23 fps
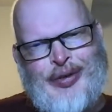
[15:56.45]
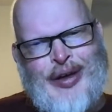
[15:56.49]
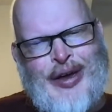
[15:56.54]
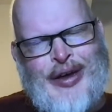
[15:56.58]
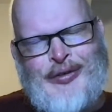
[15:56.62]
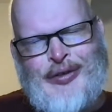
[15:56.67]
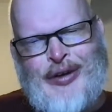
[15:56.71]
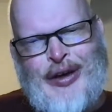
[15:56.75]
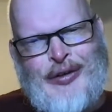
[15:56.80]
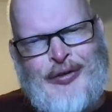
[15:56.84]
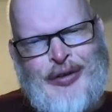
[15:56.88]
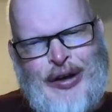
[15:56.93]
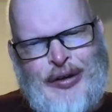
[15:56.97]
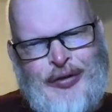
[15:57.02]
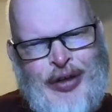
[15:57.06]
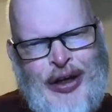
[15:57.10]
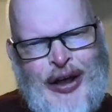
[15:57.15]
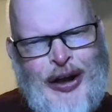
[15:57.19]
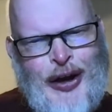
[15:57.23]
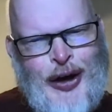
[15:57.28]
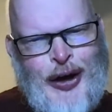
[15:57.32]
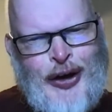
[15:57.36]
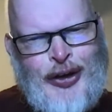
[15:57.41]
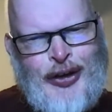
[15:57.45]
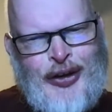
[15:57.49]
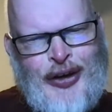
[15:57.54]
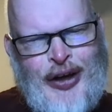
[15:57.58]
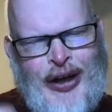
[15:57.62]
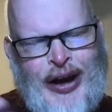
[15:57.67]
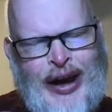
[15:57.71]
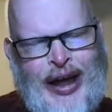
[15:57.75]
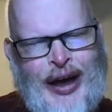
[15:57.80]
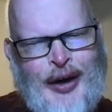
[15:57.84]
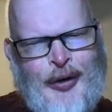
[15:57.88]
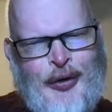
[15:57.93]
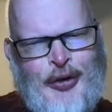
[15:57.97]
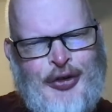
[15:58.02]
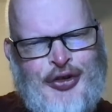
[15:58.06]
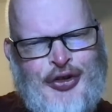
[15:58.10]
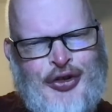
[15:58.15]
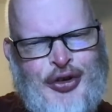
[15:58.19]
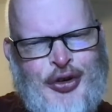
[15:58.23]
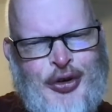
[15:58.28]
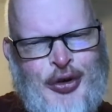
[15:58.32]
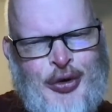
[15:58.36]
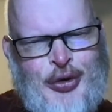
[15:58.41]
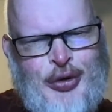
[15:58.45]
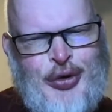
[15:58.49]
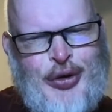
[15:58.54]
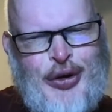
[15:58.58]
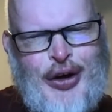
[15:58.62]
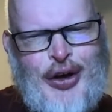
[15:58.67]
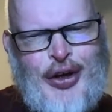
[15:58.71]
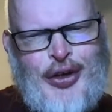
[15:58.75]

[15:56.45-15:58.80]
learn a language to